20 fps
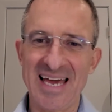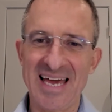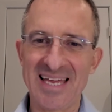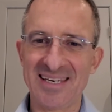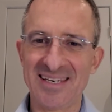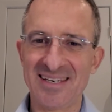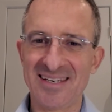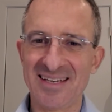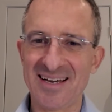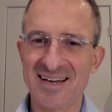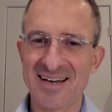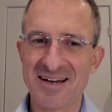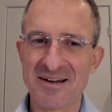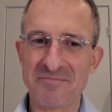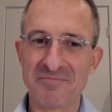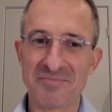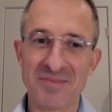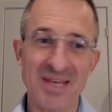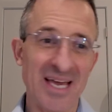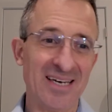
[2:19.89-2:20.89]
And,
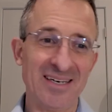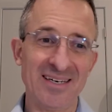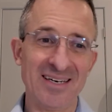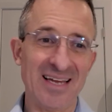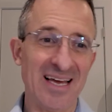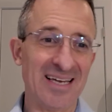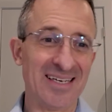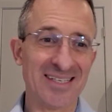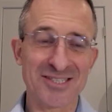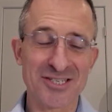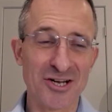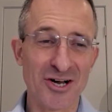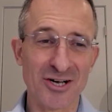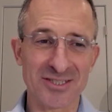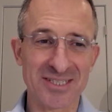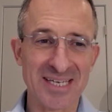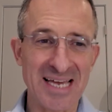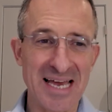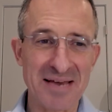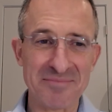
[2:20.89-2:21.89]
um, and, and it's
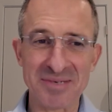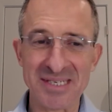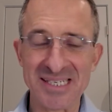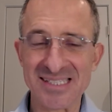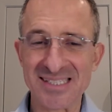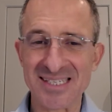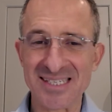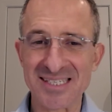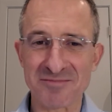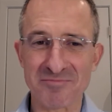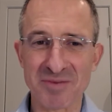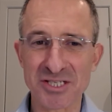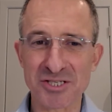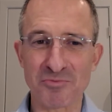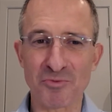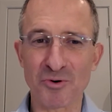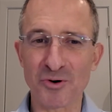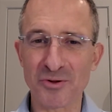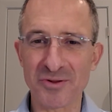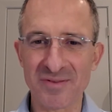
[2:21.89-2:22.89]
not. Happiness is
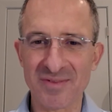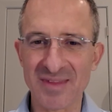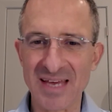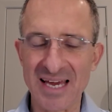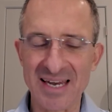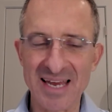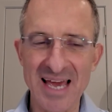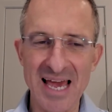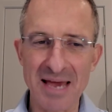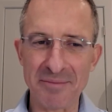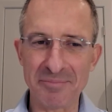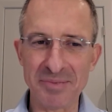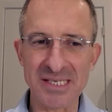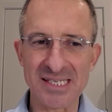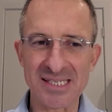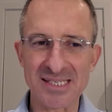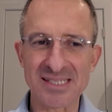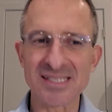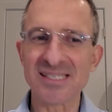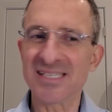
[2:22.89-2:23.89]
much more than that.
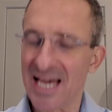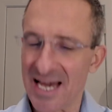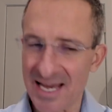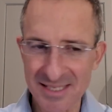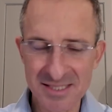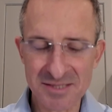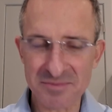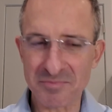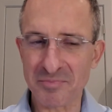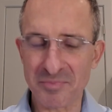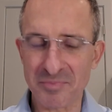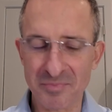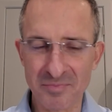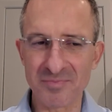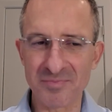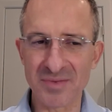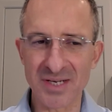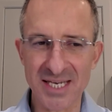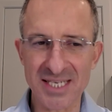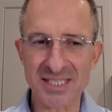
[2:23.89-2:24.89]
Happiness, yes,
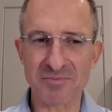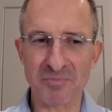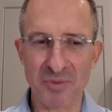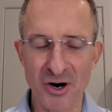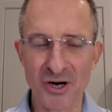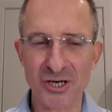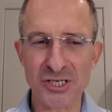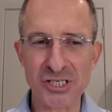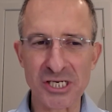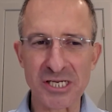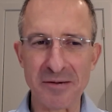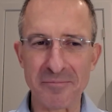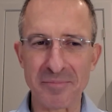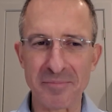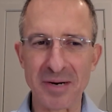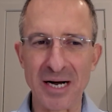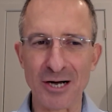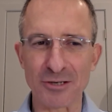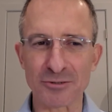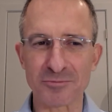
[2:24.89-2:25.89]
is partially
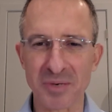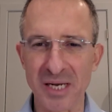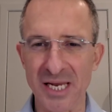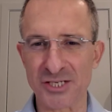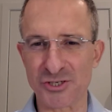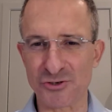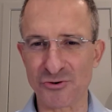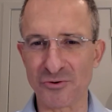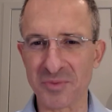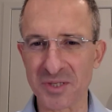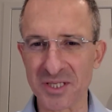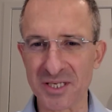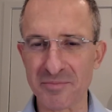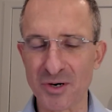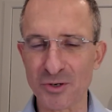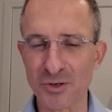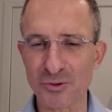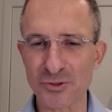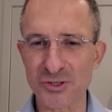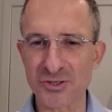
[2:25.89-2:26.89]
about pleasurable
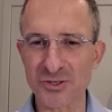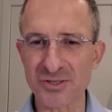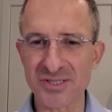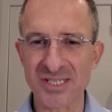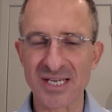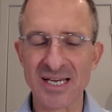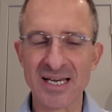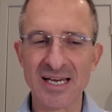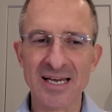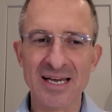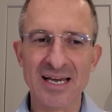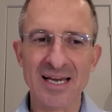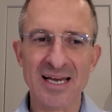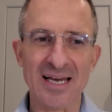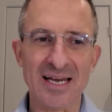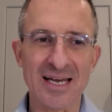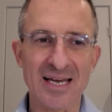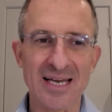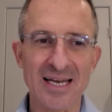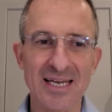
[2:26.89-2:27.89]
emotions.
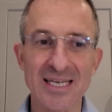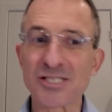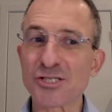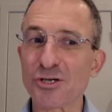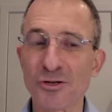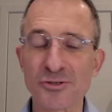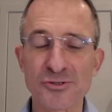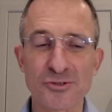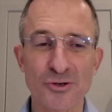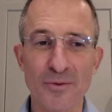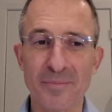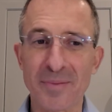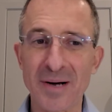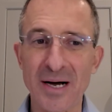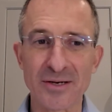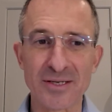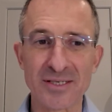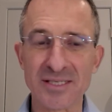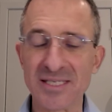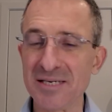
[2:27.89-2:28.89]
Uh, it's also
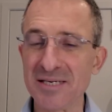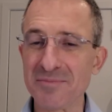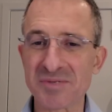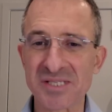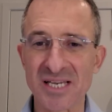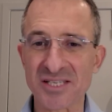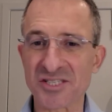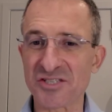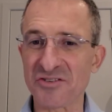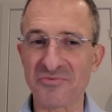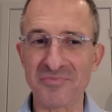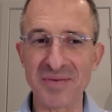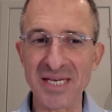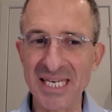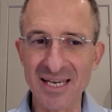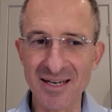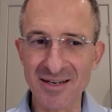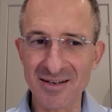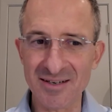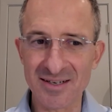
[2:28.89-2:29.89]
about a deep sense of
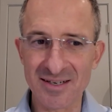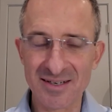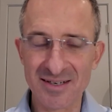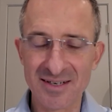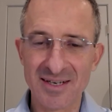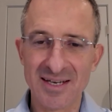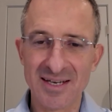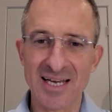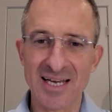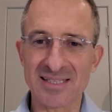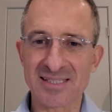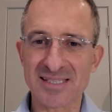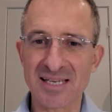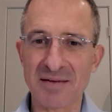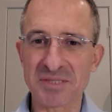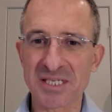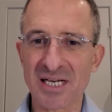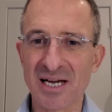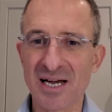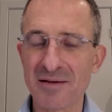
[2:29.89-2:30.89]
meaning. And
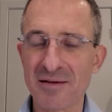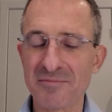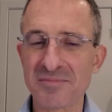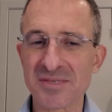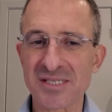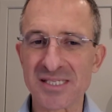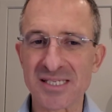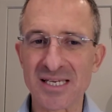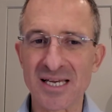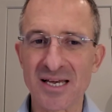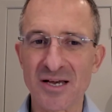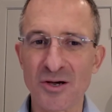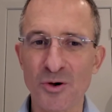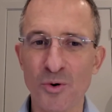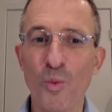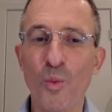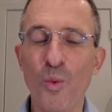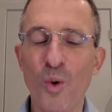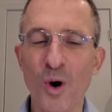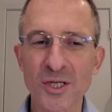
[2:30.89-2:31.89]
sometimes
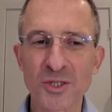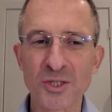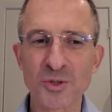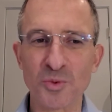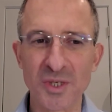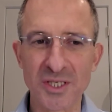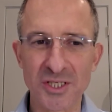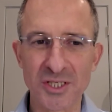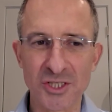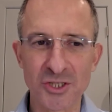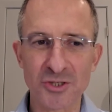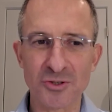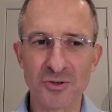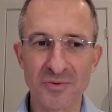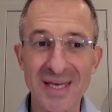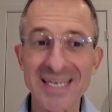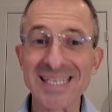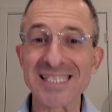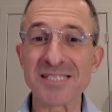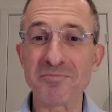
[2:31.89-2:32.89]
uh, what we
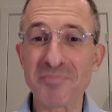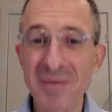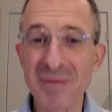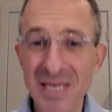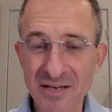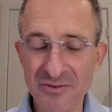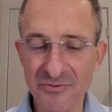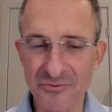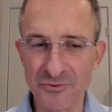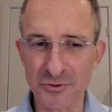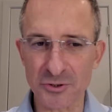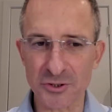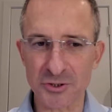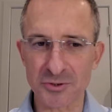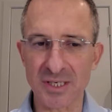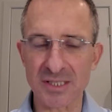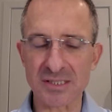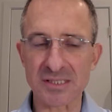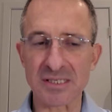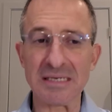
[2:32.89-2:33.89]
do that is meaningful
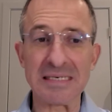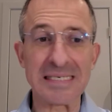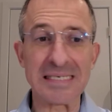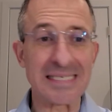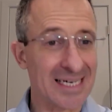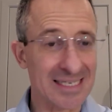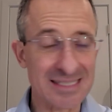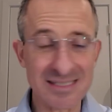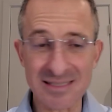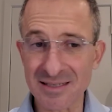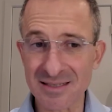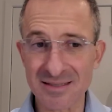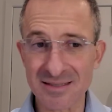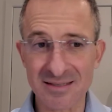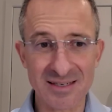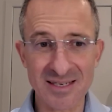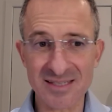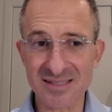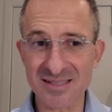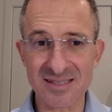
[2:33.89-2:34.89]
to us
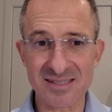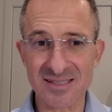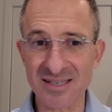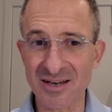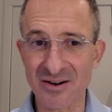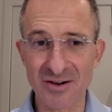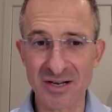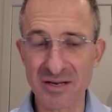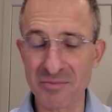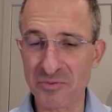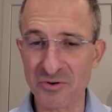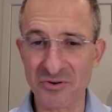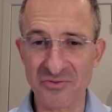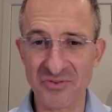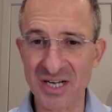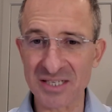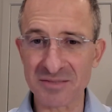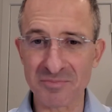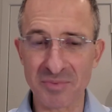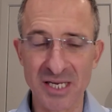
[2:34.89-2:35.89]
doesn't necessarily
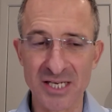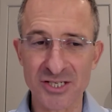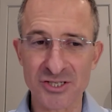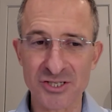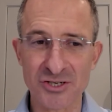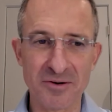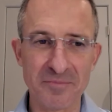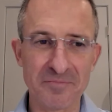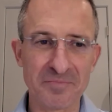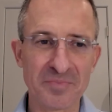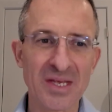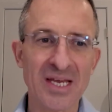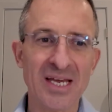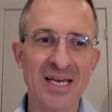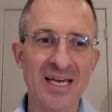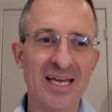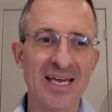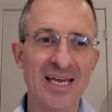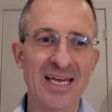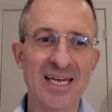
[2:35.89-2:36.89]
provide pleasure.
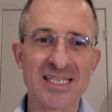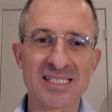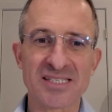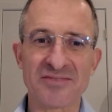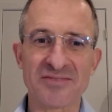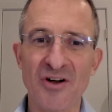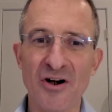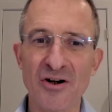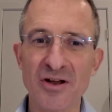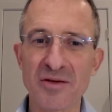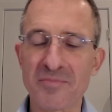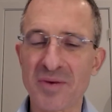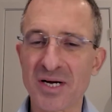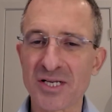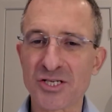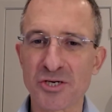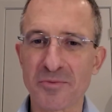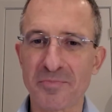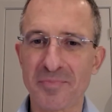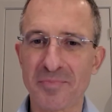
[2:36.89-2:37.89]
It's very
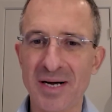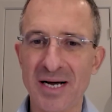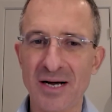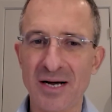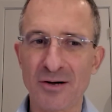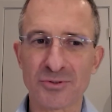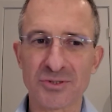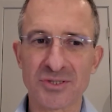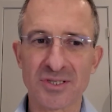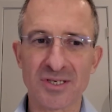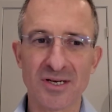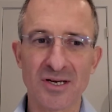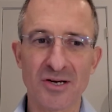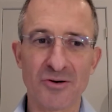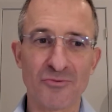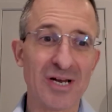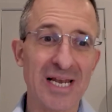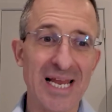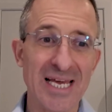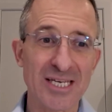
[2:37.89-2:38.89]
much about
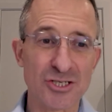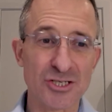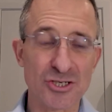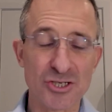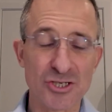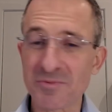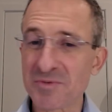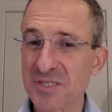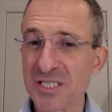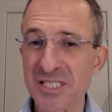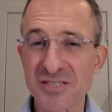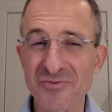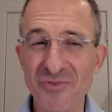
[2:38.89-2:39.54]
uh, relationships.